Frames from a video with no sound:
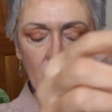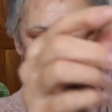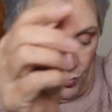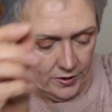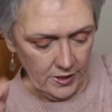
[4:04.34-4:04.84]

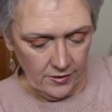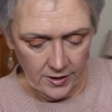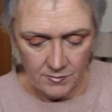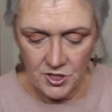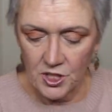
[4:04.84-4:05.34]
gold here,
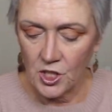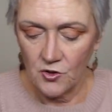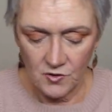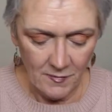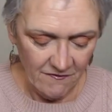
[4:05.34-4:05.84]
and I'm just gonna
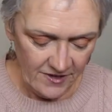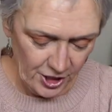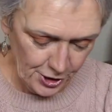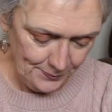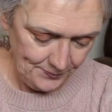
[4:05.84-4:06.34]
use my
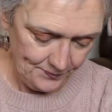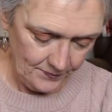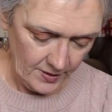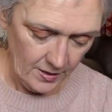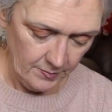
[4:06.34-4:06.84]
thinner.
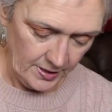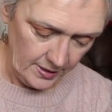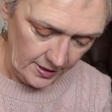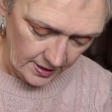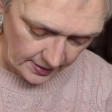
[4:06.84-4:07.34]
I'm
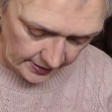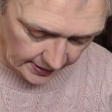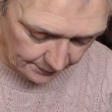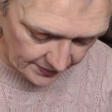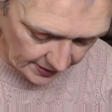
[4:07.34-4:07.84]
gonna
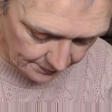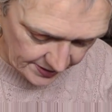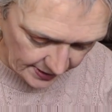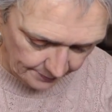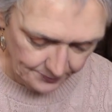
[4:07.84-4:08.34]
dip, dip,
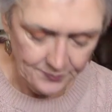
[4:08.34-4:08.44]
dip,